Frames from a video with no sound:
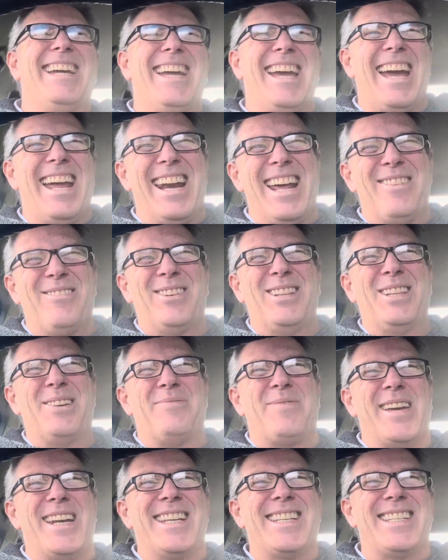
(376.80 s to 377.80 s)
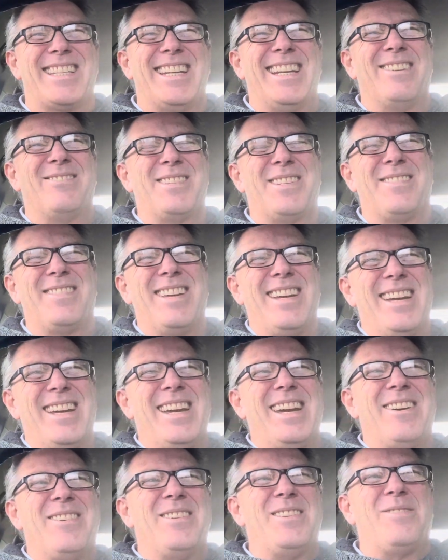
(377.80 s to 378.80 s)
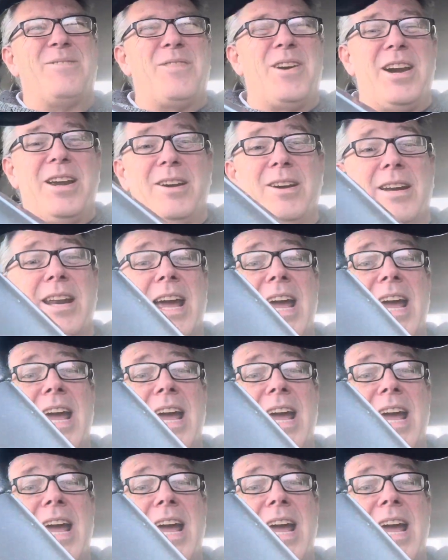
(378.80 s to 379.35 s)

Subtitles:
And then all the penicillin was very good.